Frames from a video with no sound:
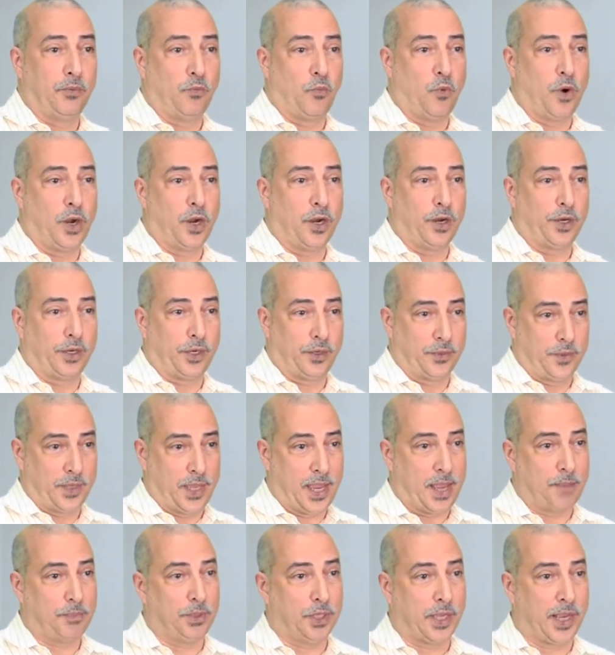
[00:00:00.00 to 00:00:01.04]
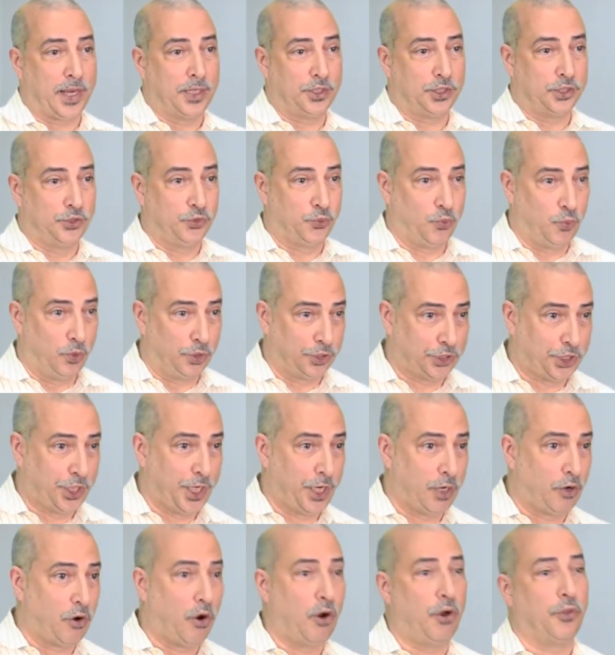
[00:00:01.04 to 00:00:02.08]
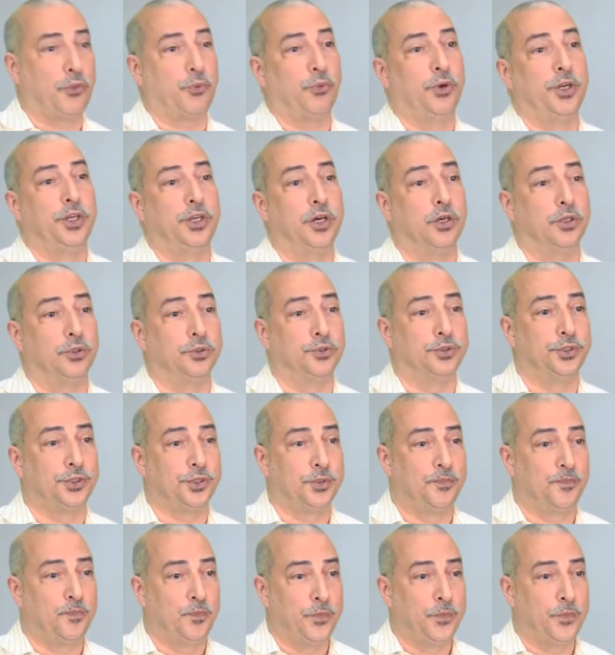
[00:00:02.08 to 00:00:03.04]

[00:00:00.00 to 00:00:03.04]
where the applications will share all 3 nodes.